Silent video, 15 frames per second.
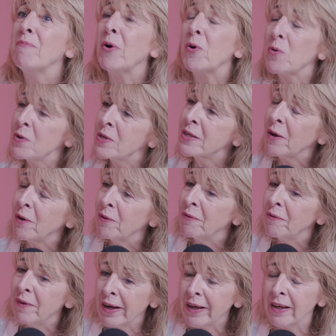But also
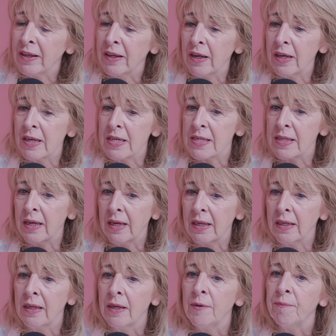recognize that
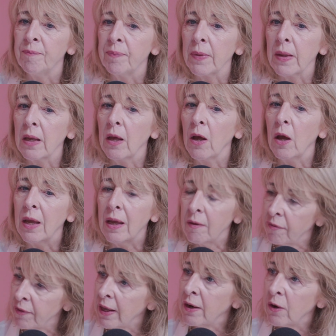
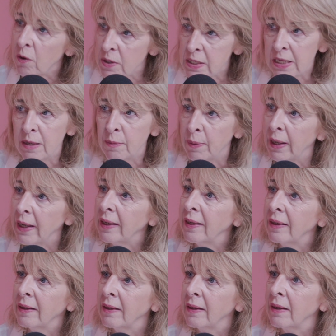if they're not
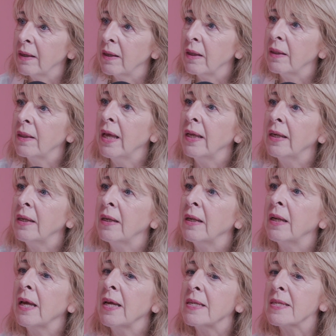sleeping, then
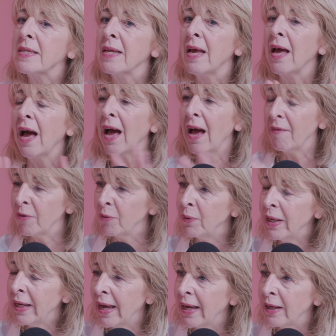let's have a
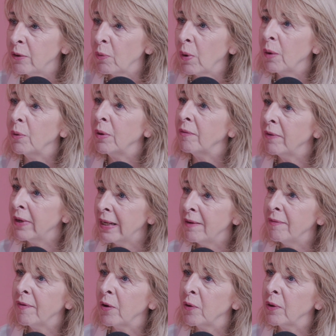weekend where we really
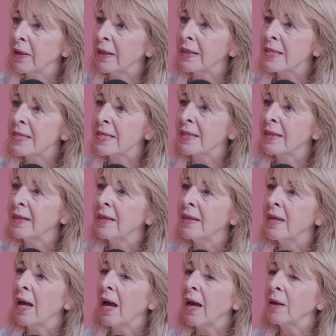focus
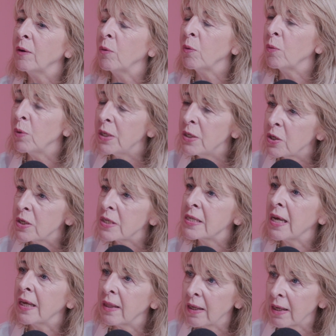and we just
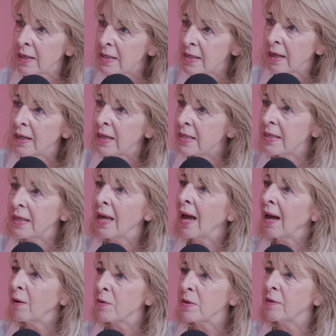take the anxiety
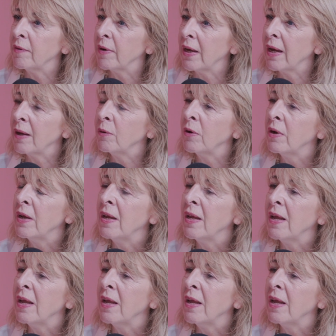out of it. And